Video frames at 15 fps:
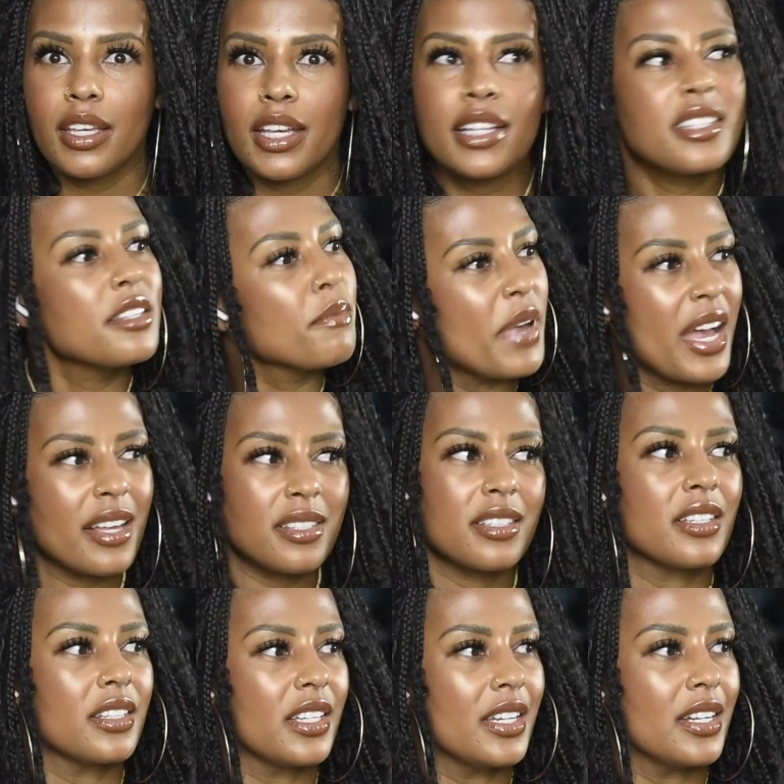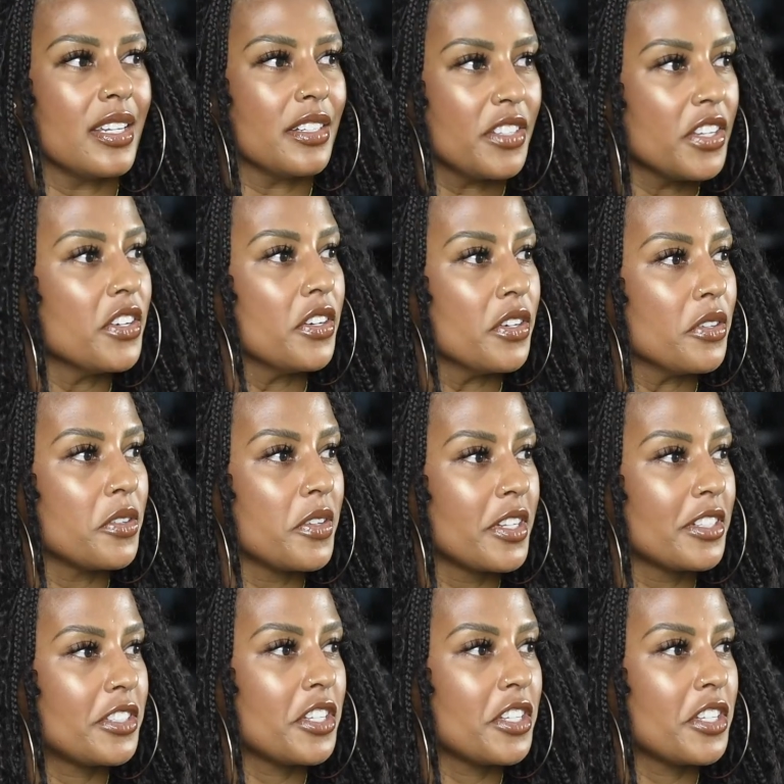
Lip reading: it's emasculating too,